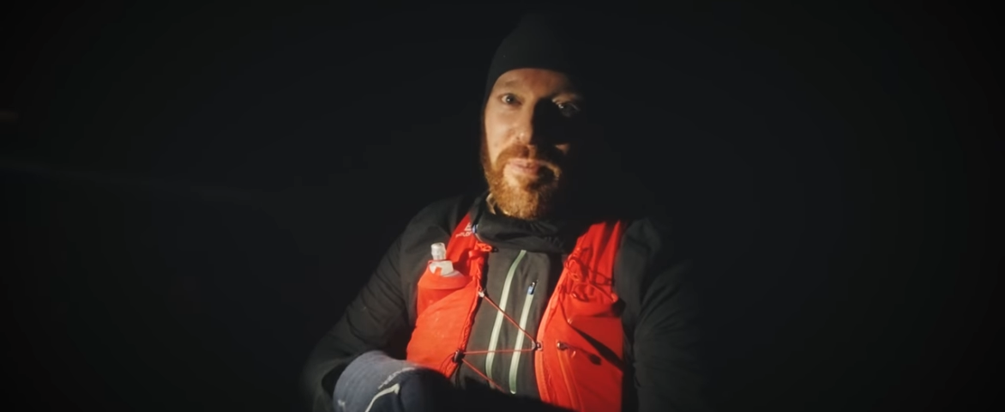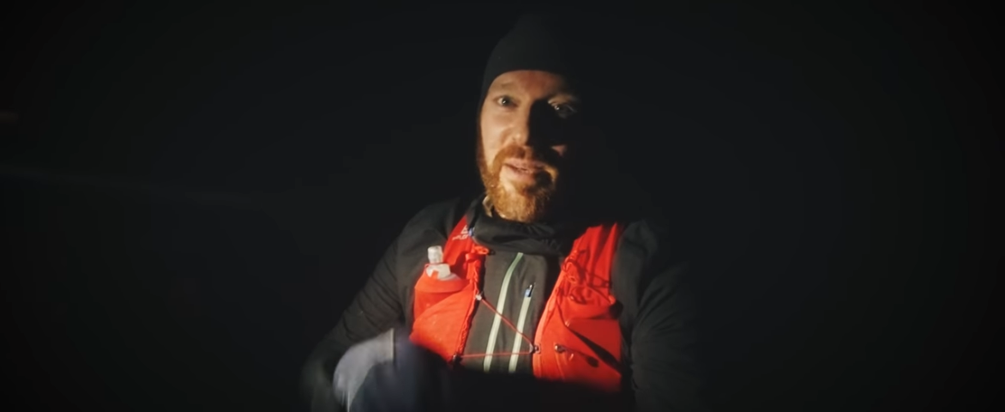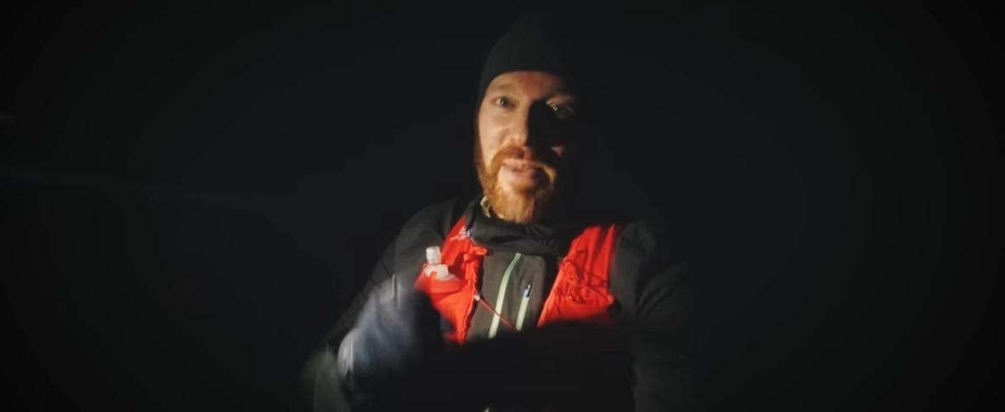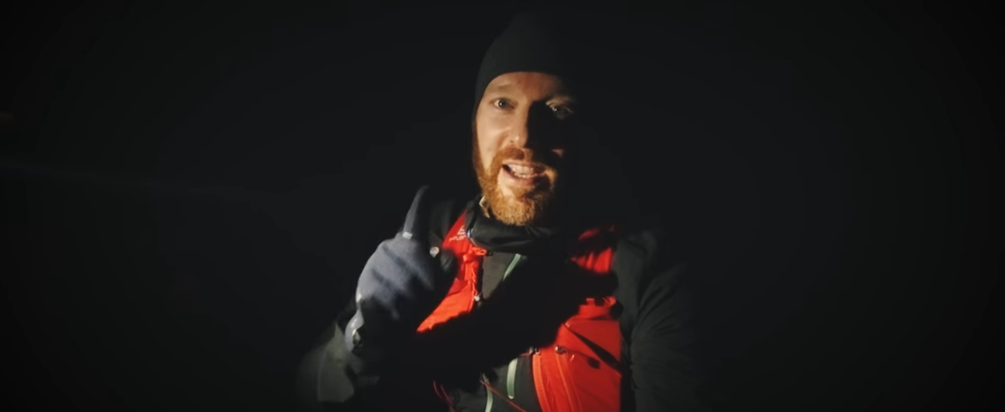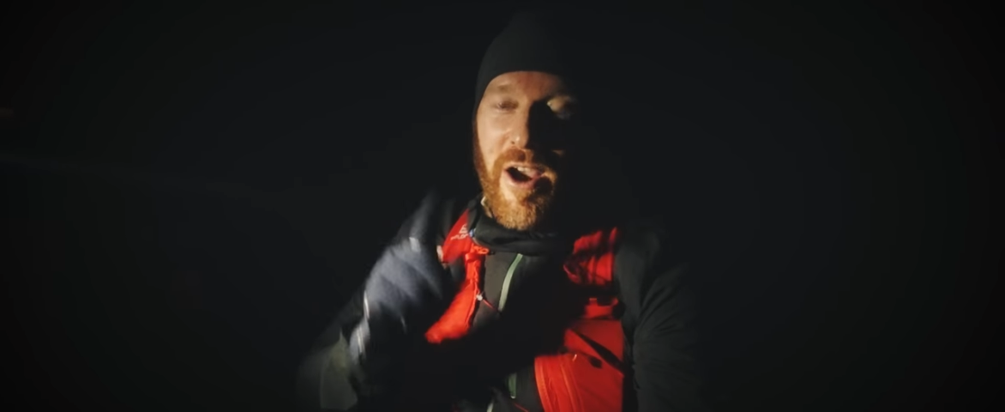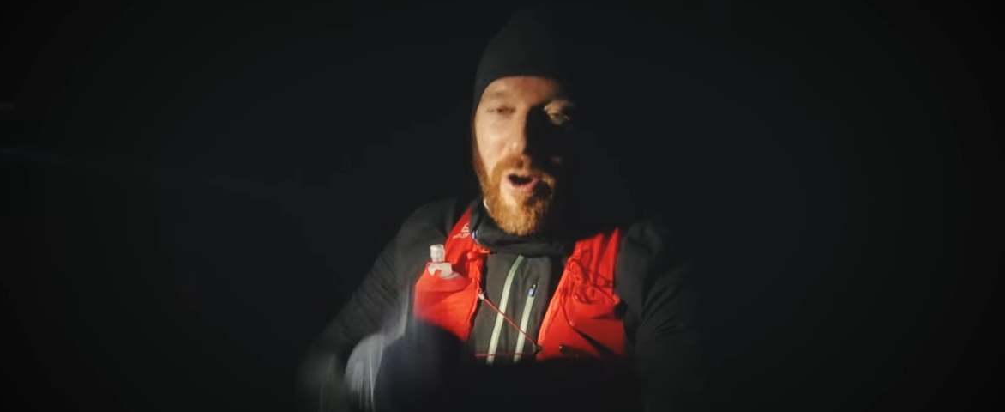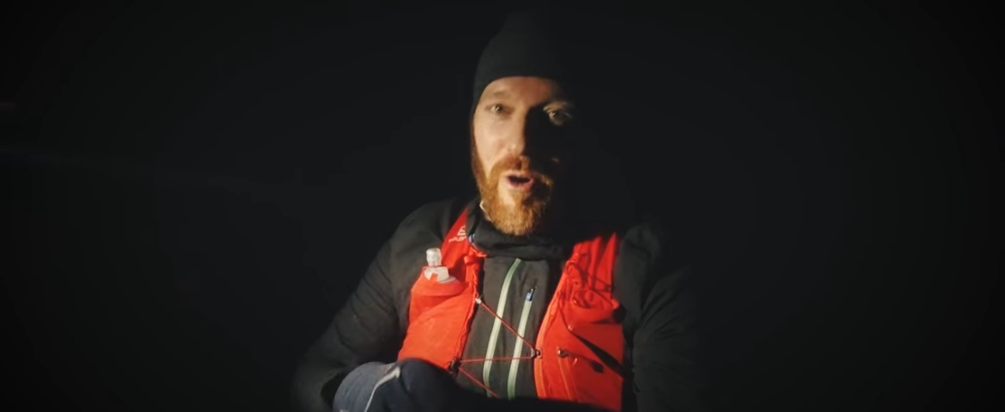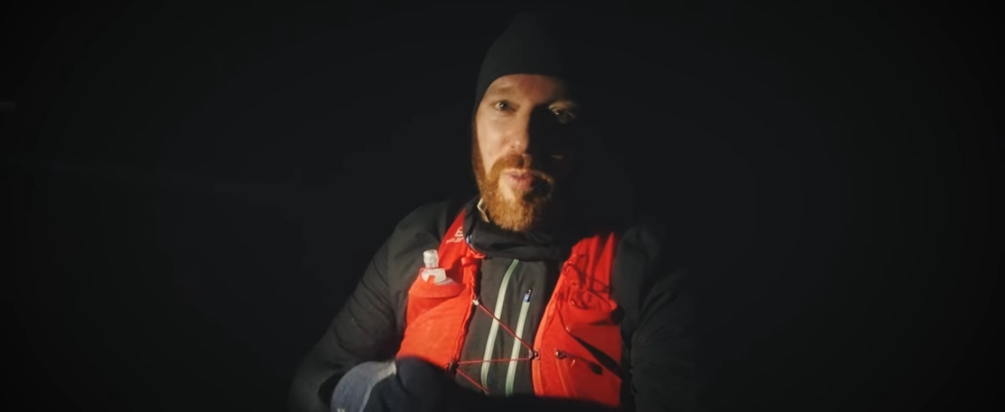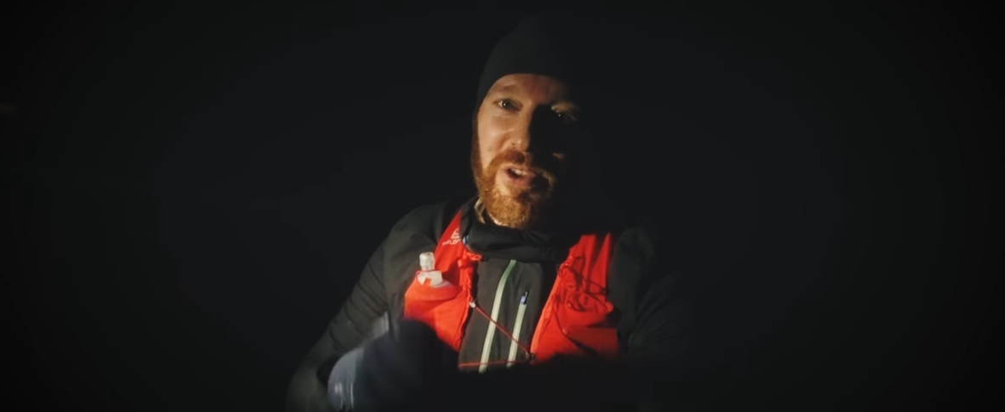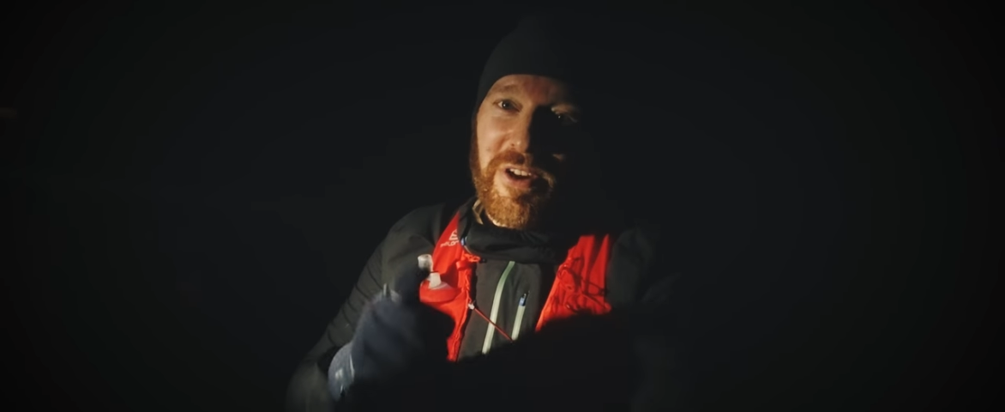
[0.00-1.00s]
by being
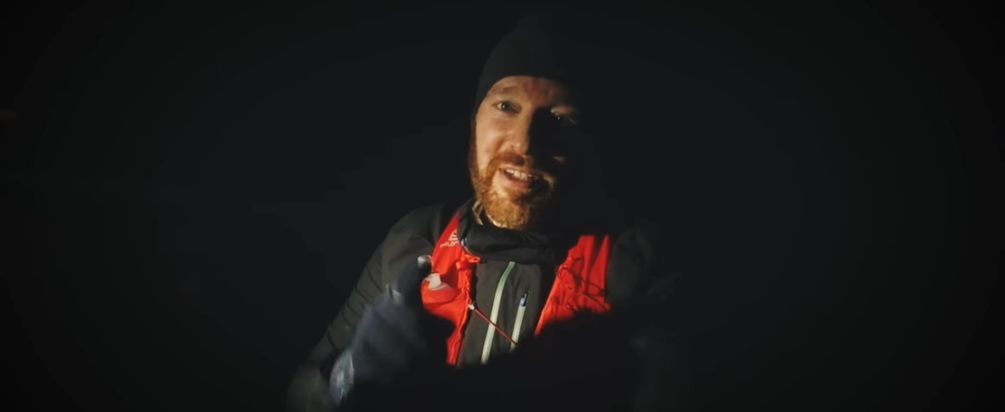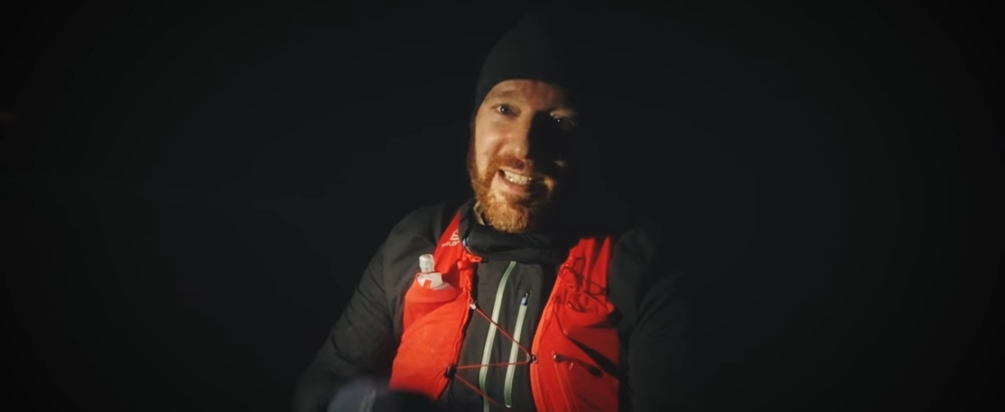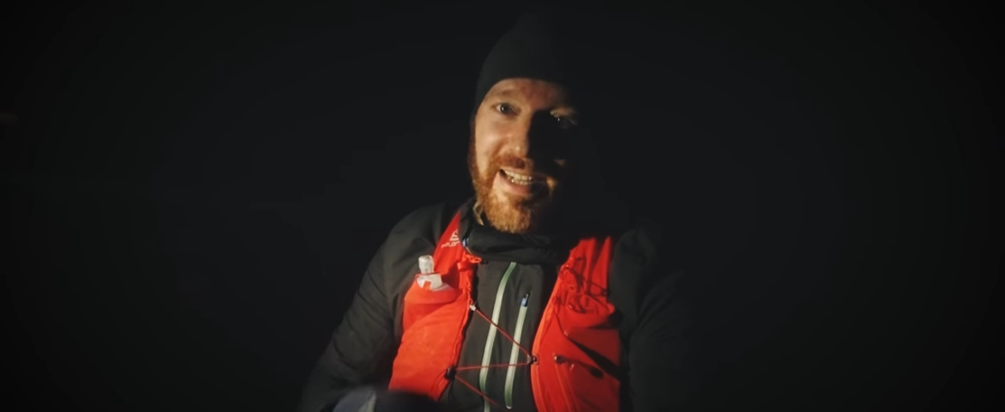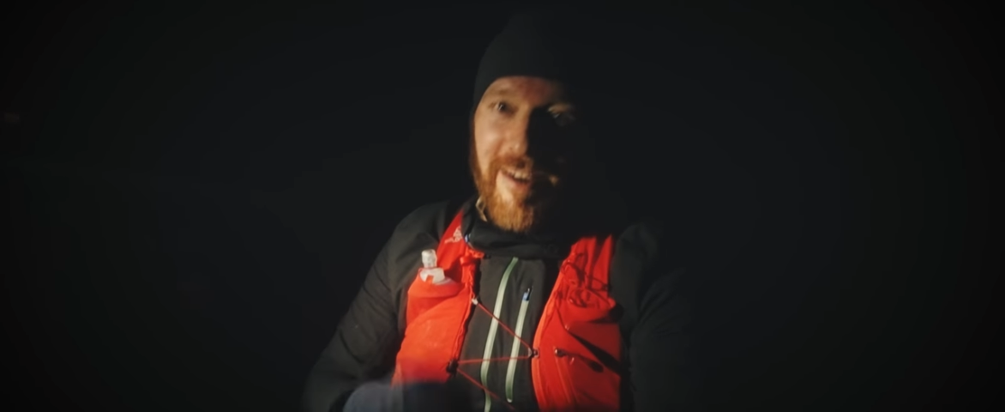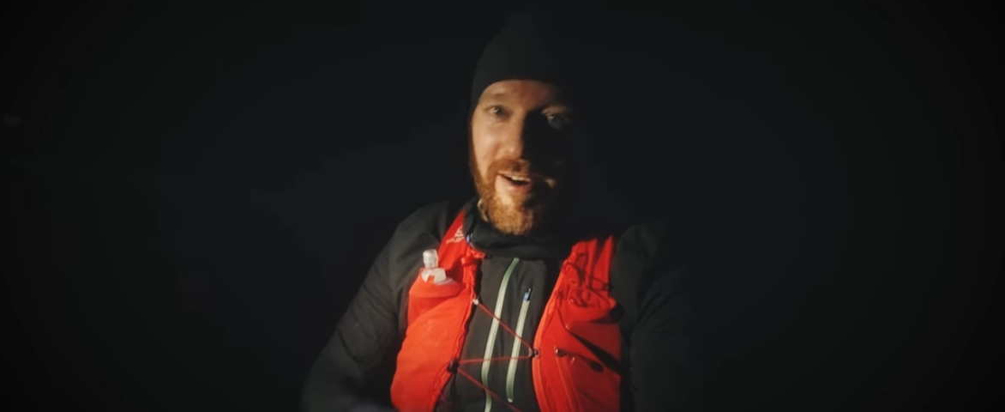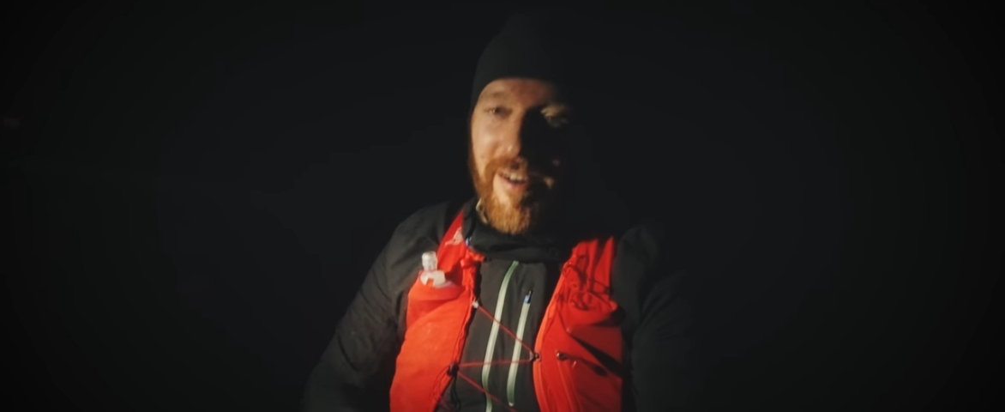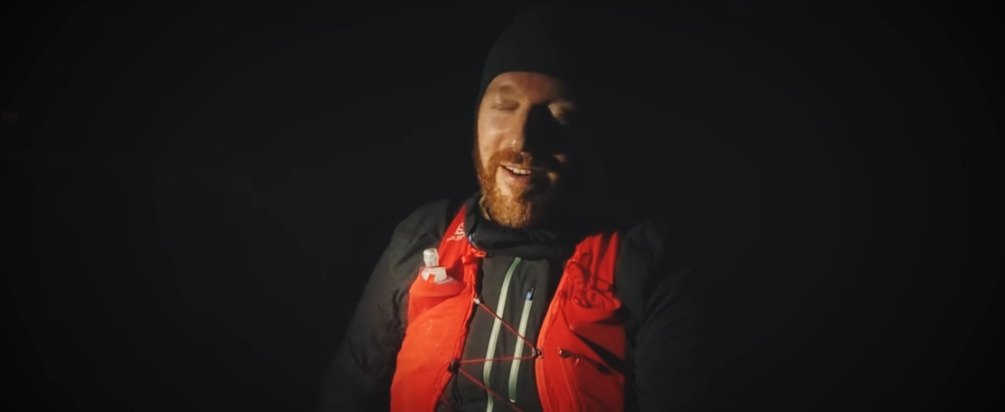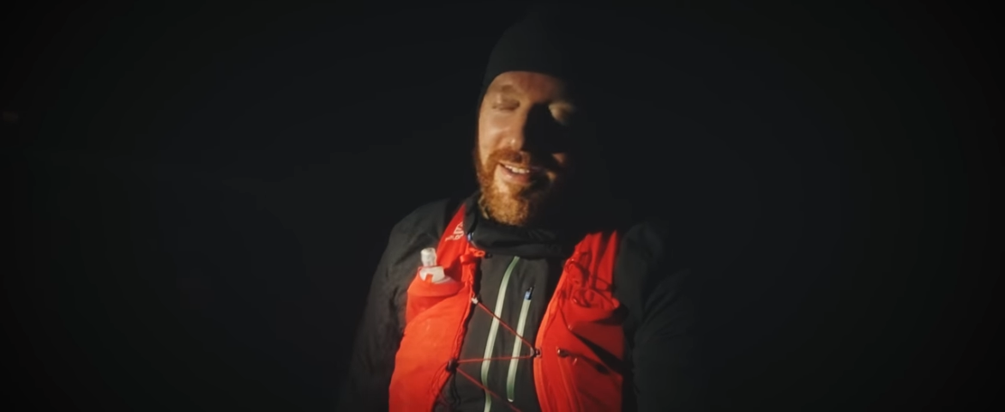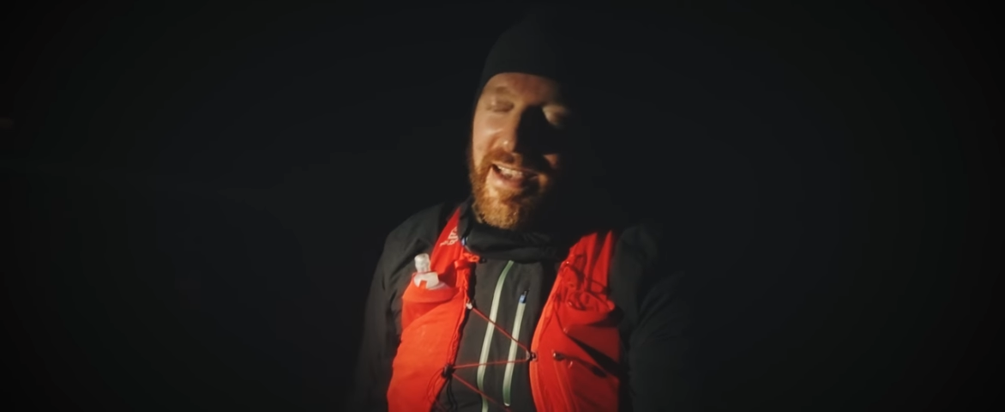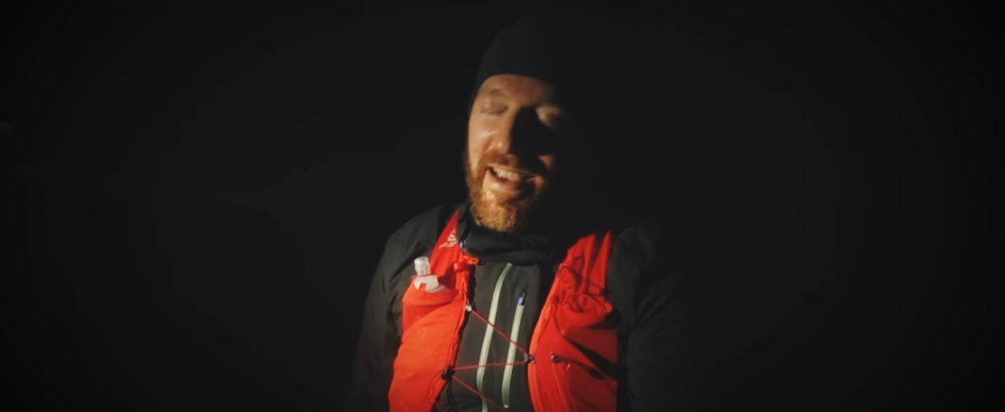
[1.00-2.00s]
home with our sick dog
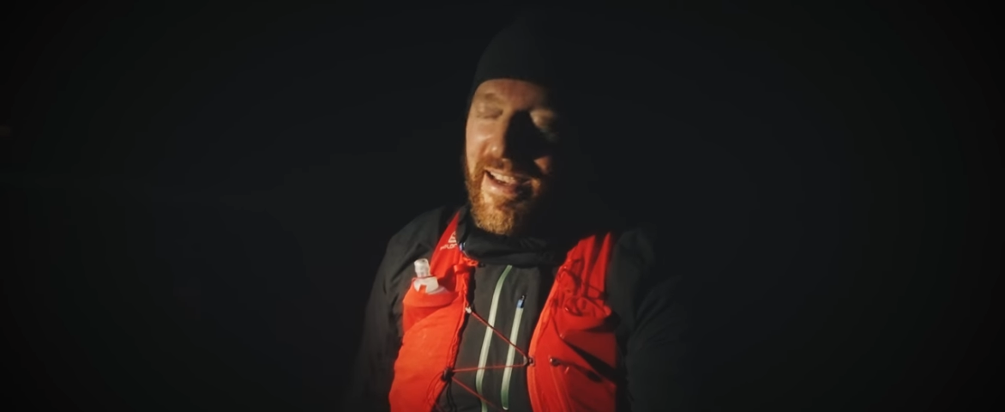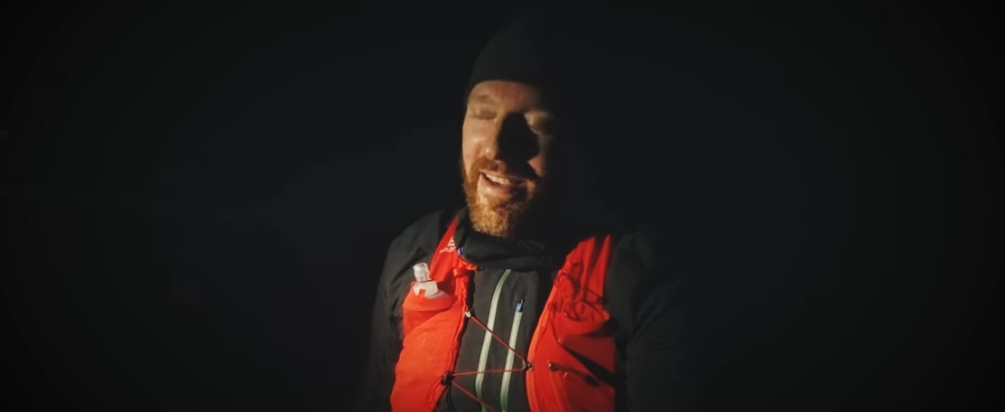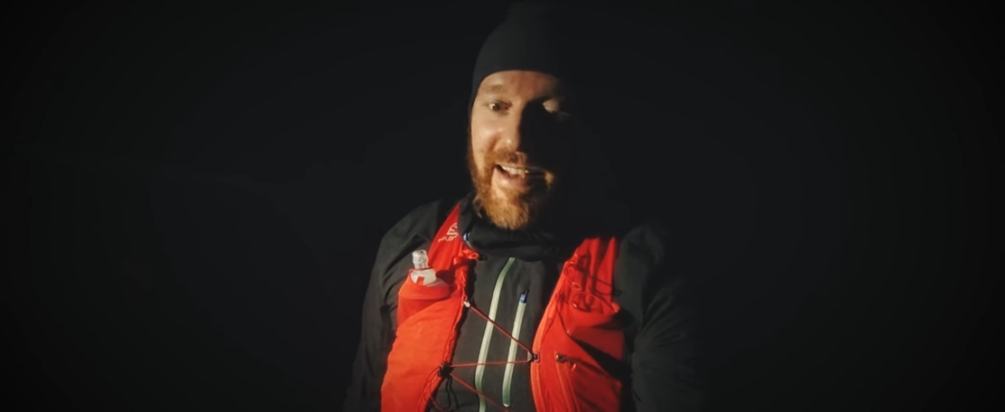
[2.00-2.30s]
all day.